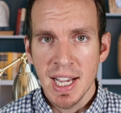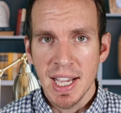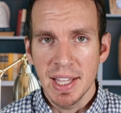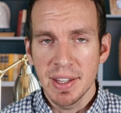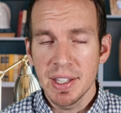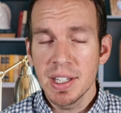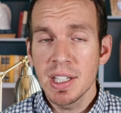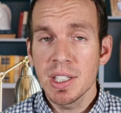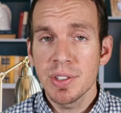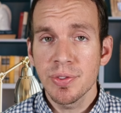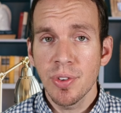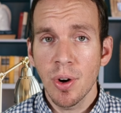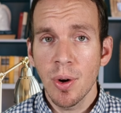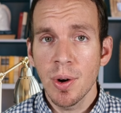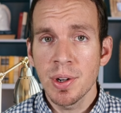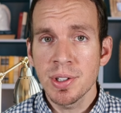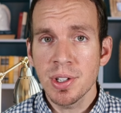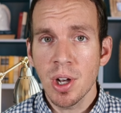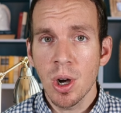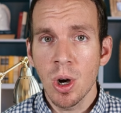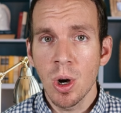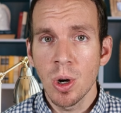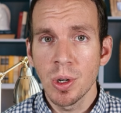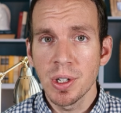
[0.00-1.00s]
And then as far
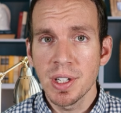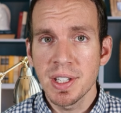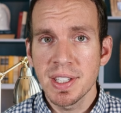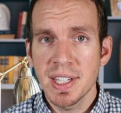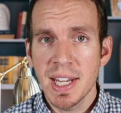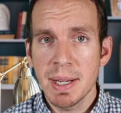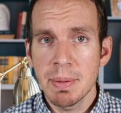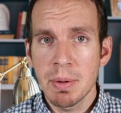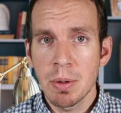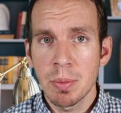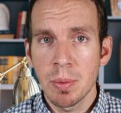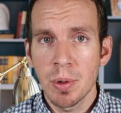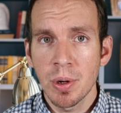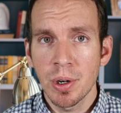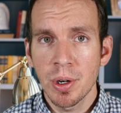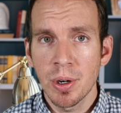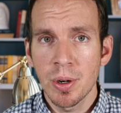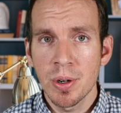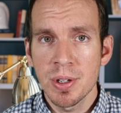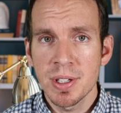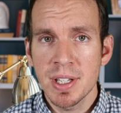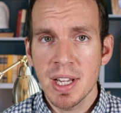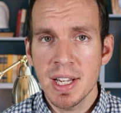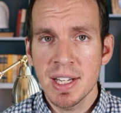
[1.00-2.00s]
as all disabled
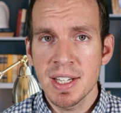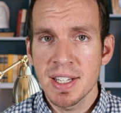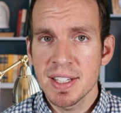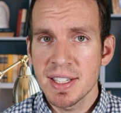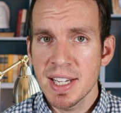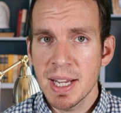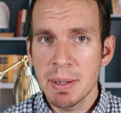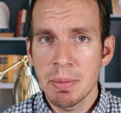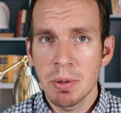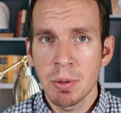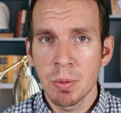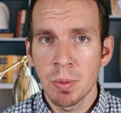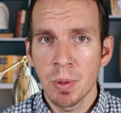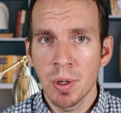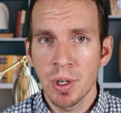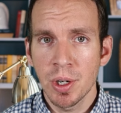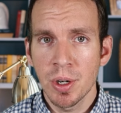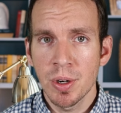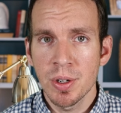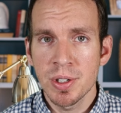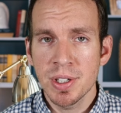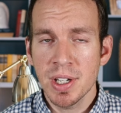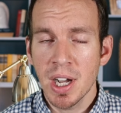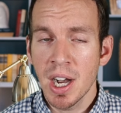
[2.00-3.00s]

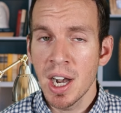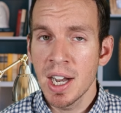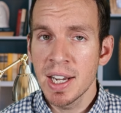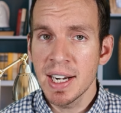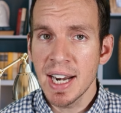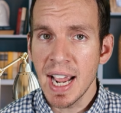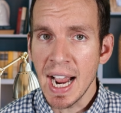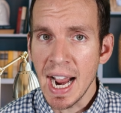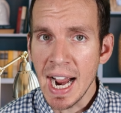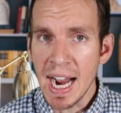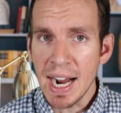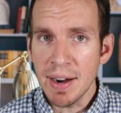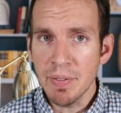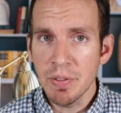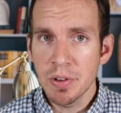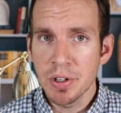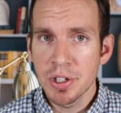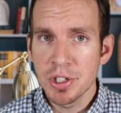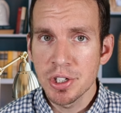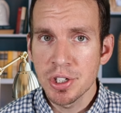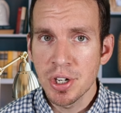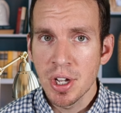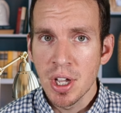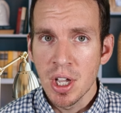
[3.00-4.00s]
workers on
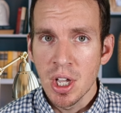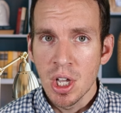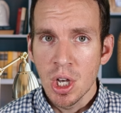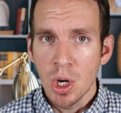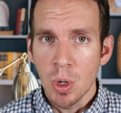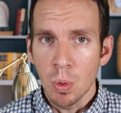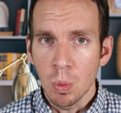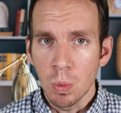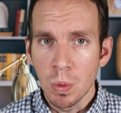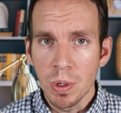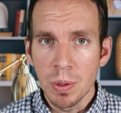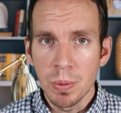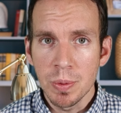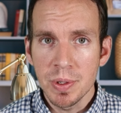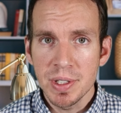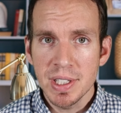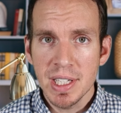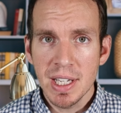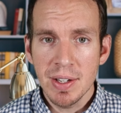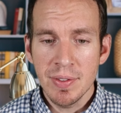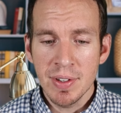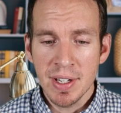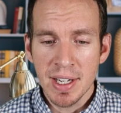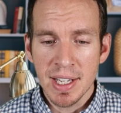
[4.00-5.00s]
average would
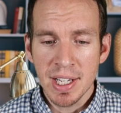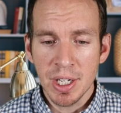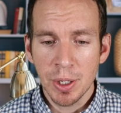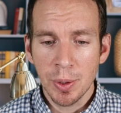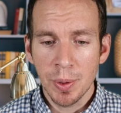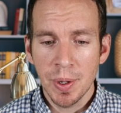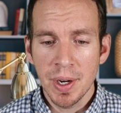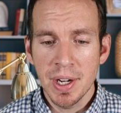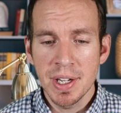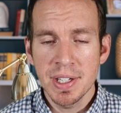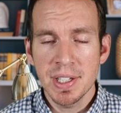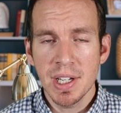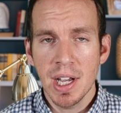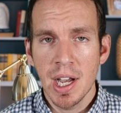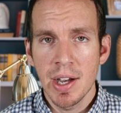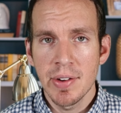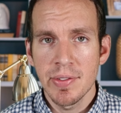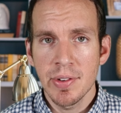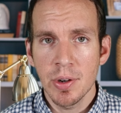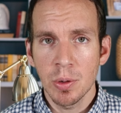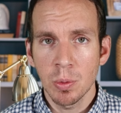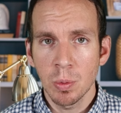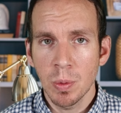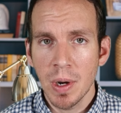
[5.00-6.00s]
receive an increase
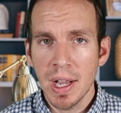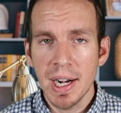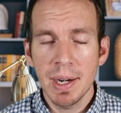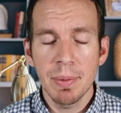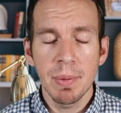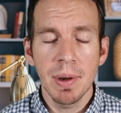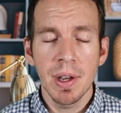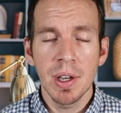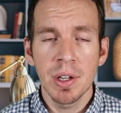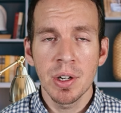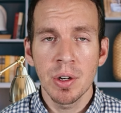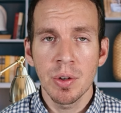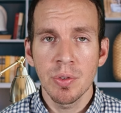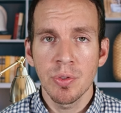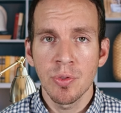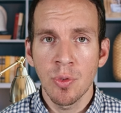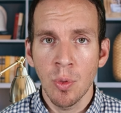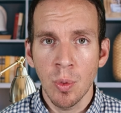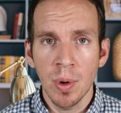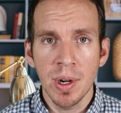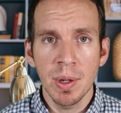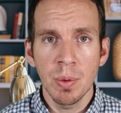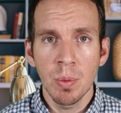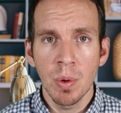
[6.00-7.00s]
of right around
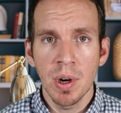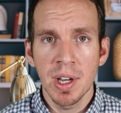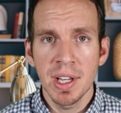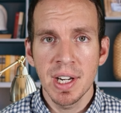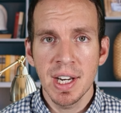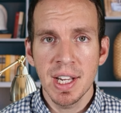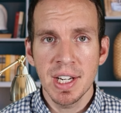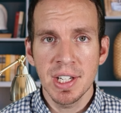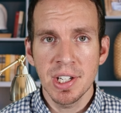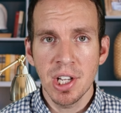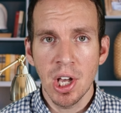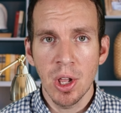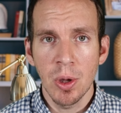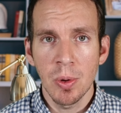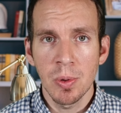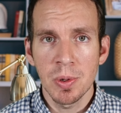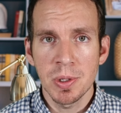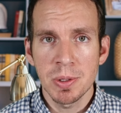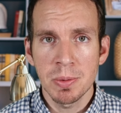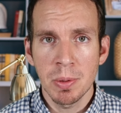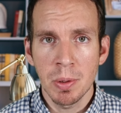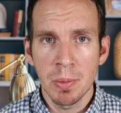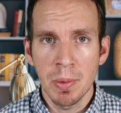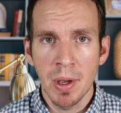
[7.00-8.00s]

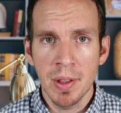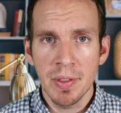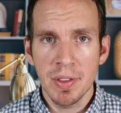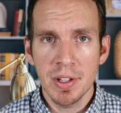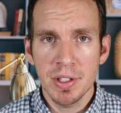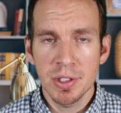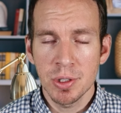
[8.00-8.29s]
$41 per month.